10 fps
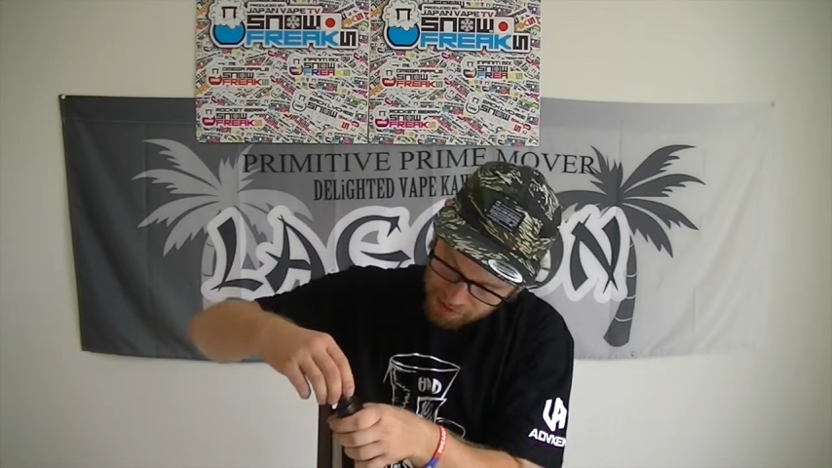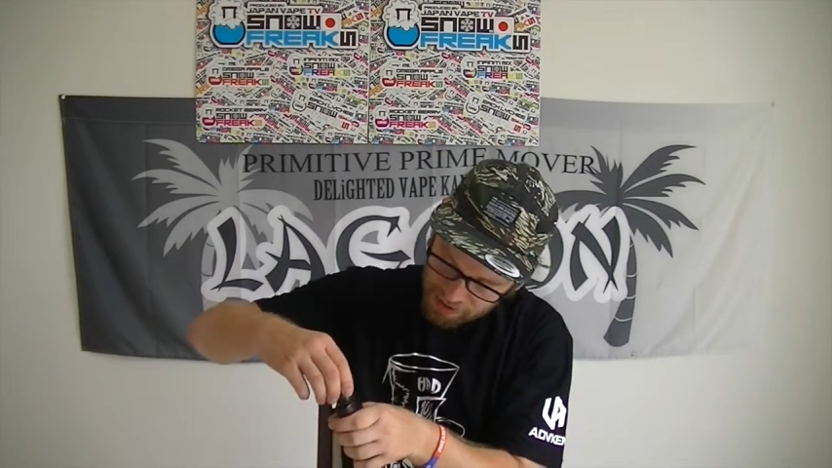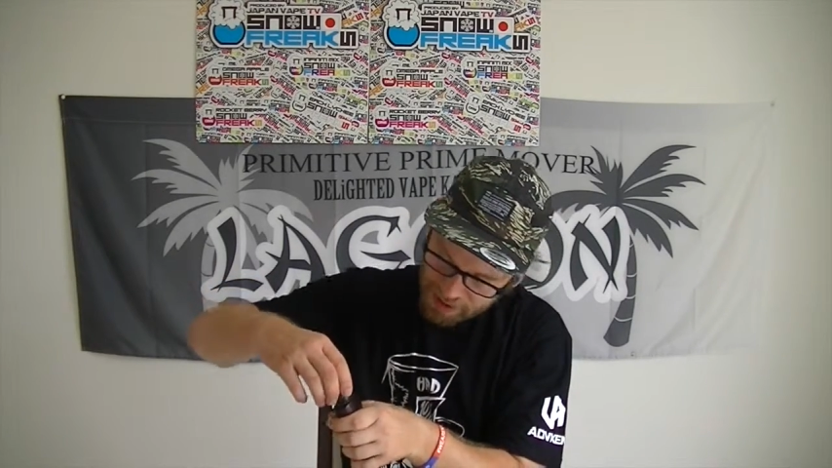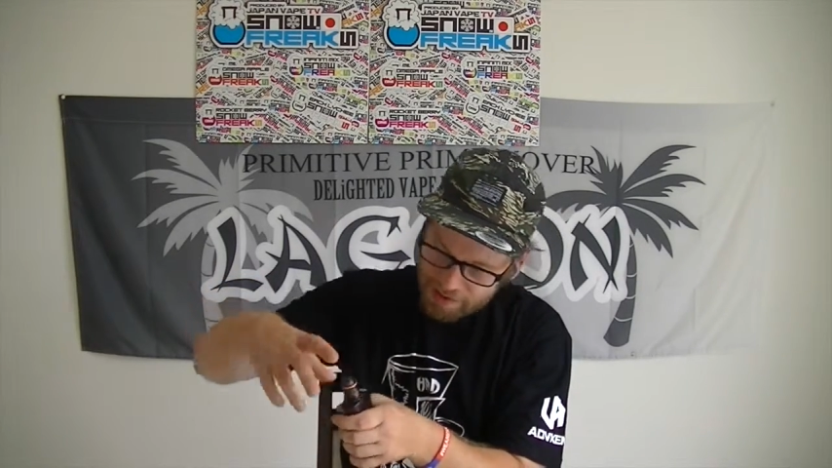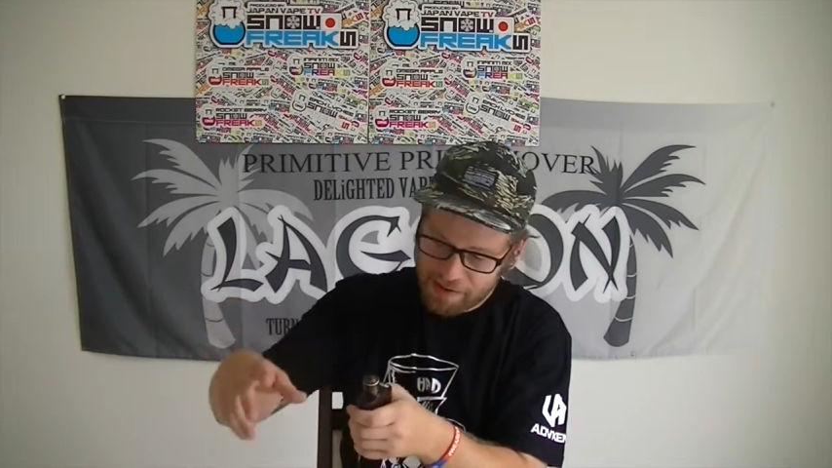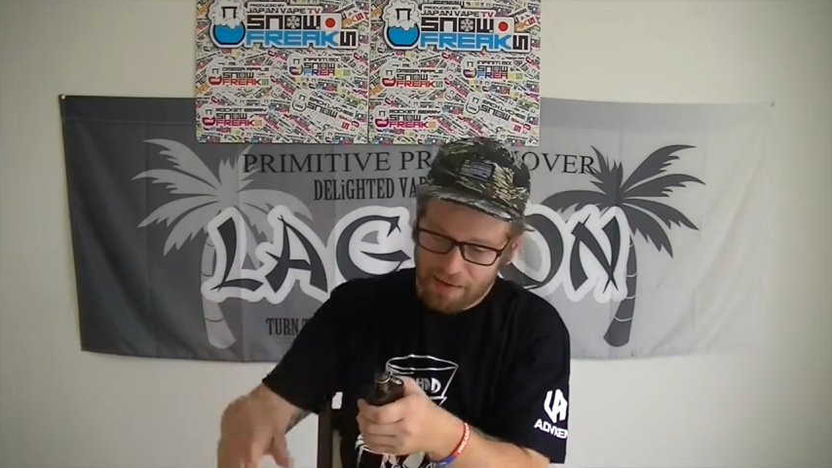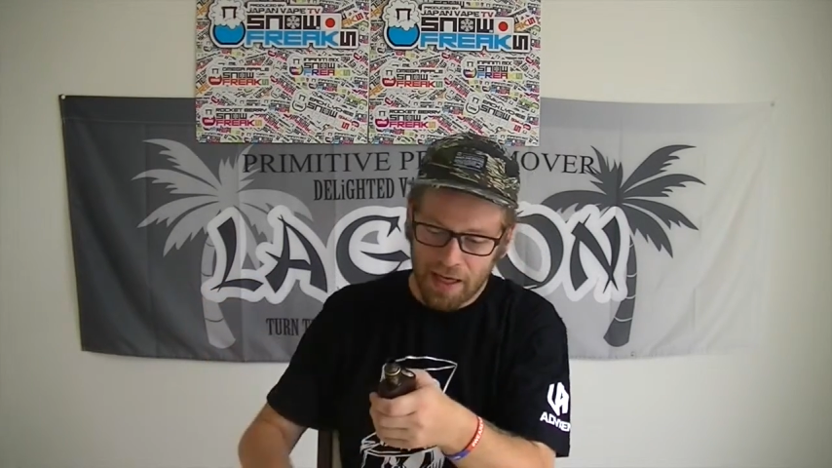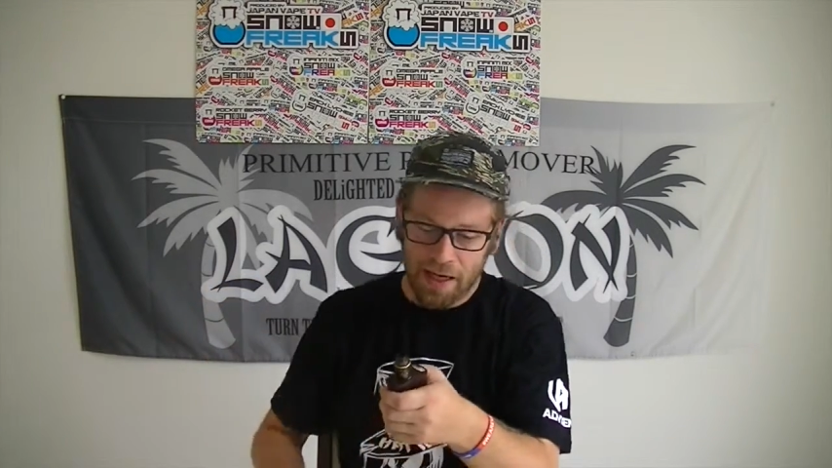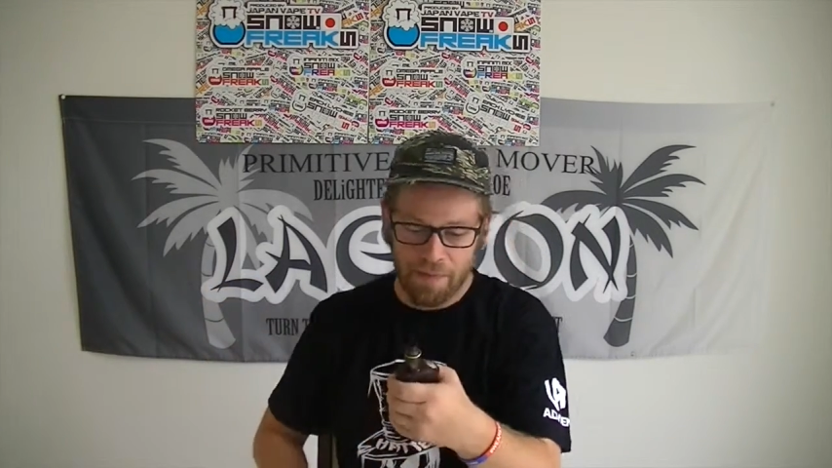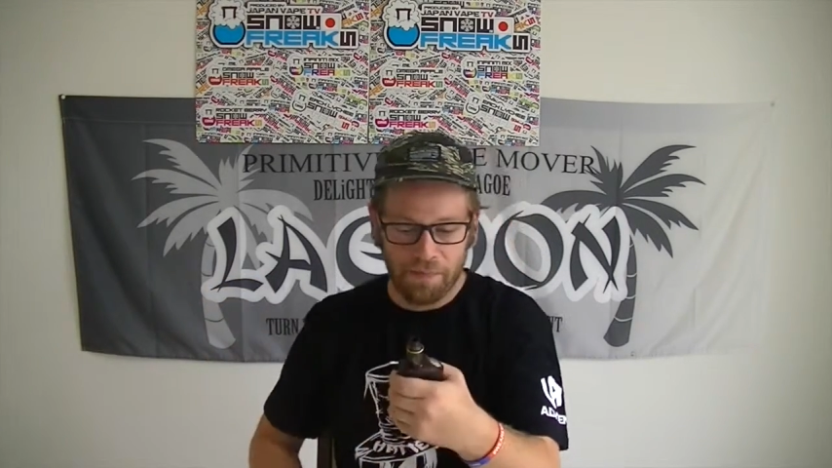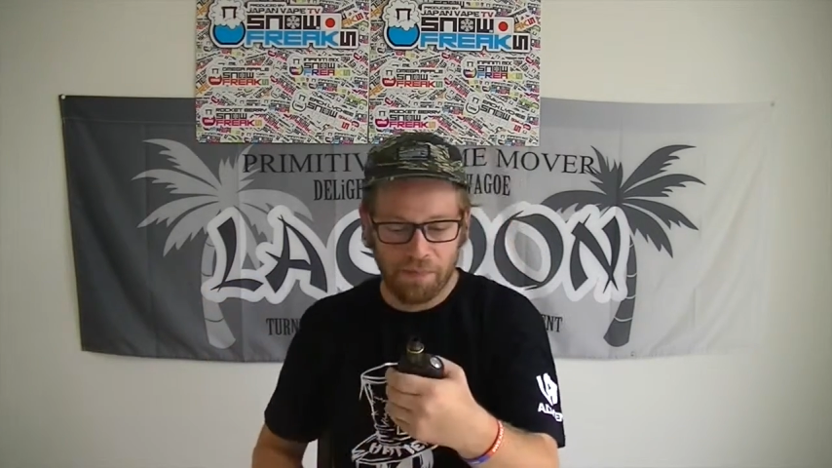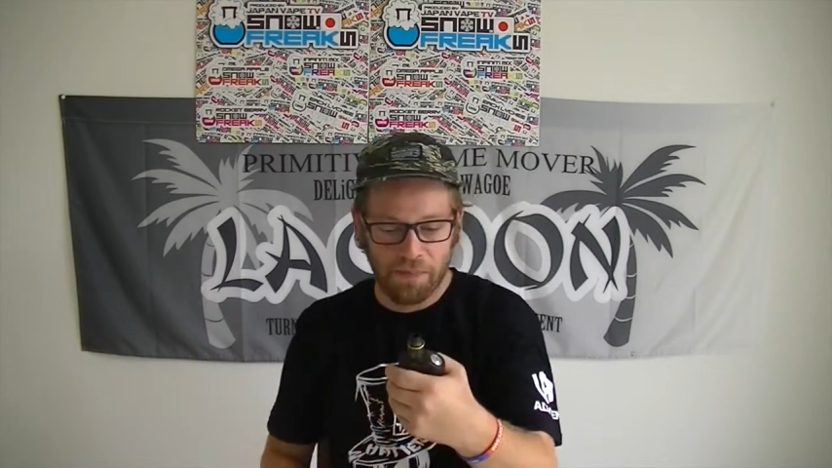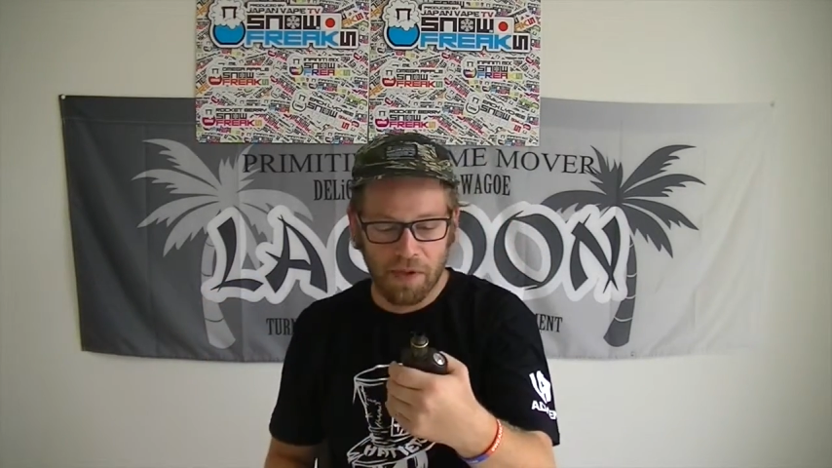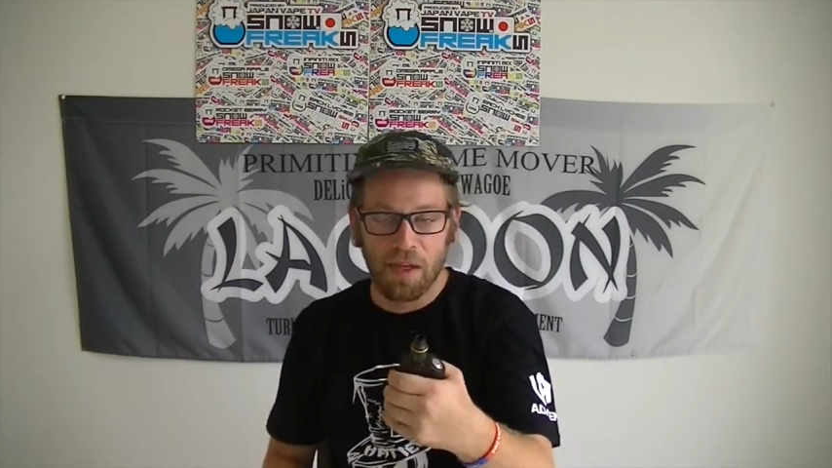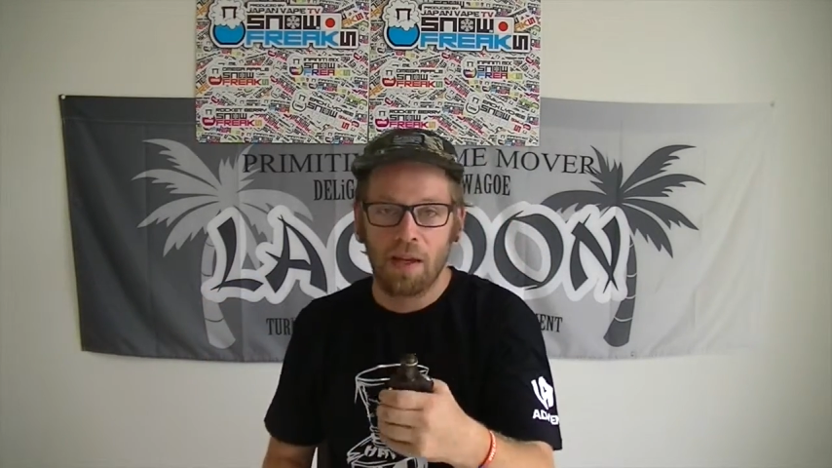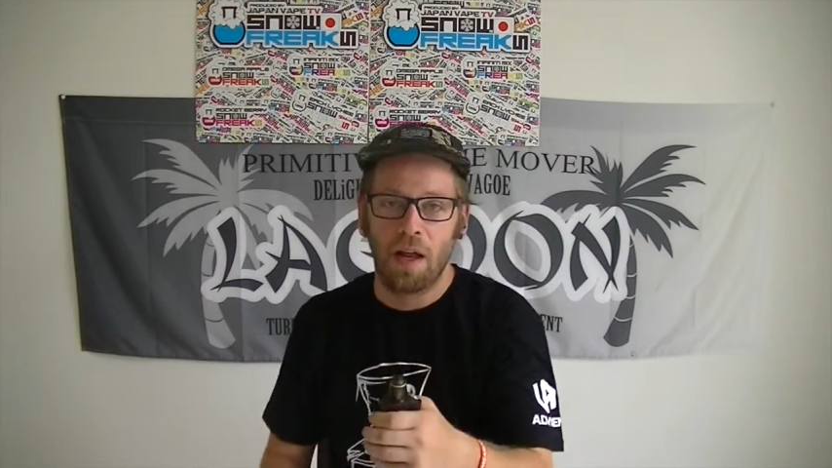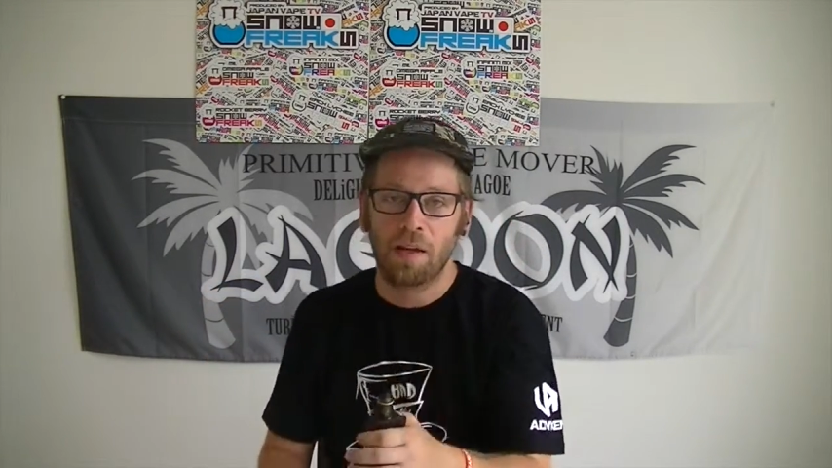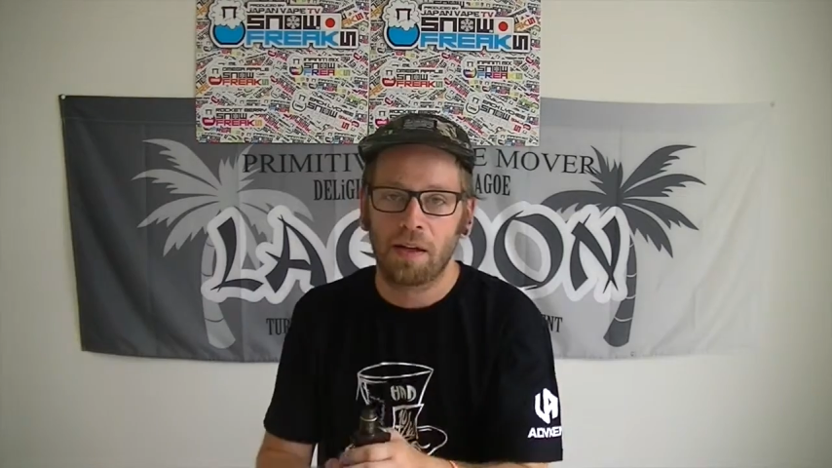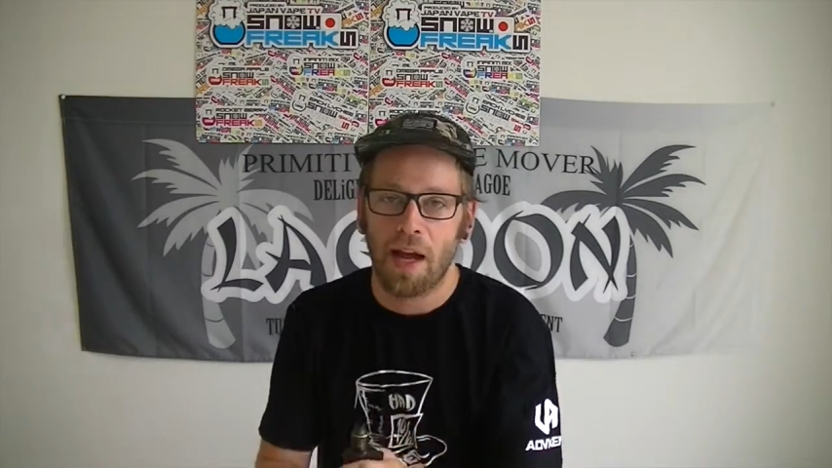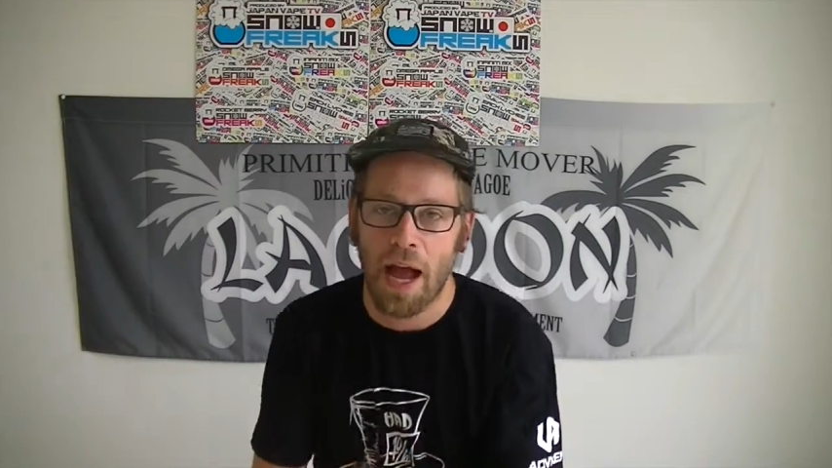you can see,
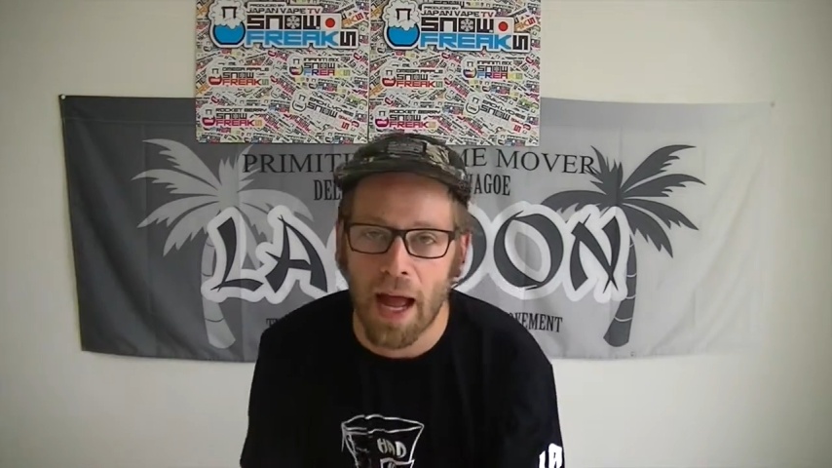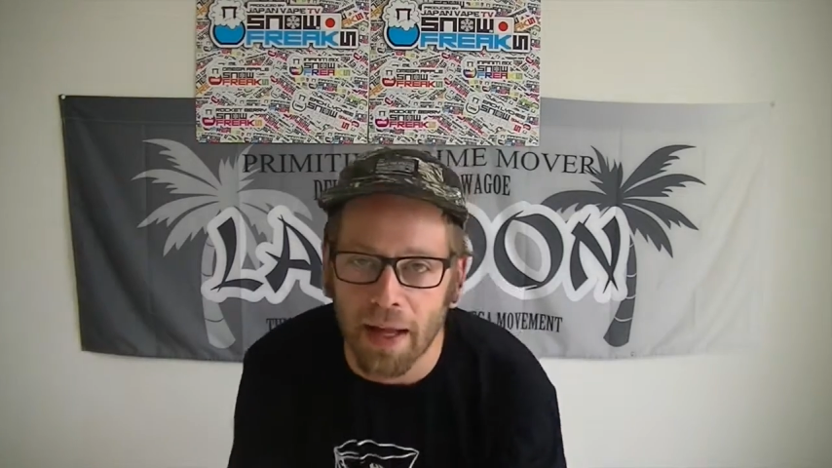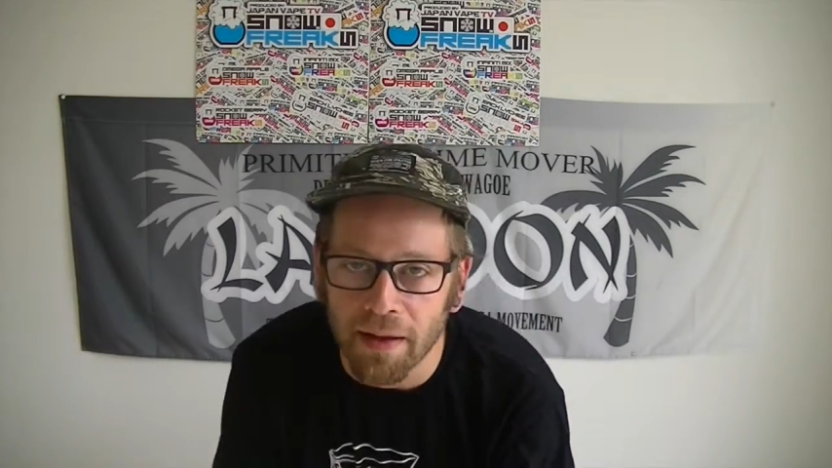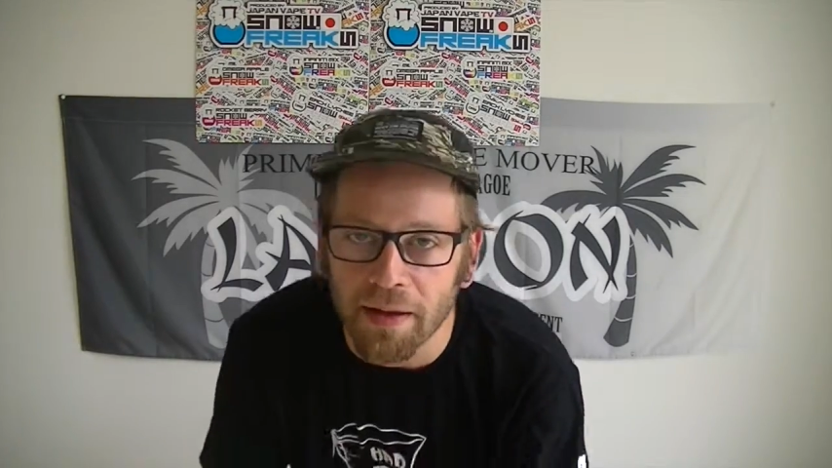look at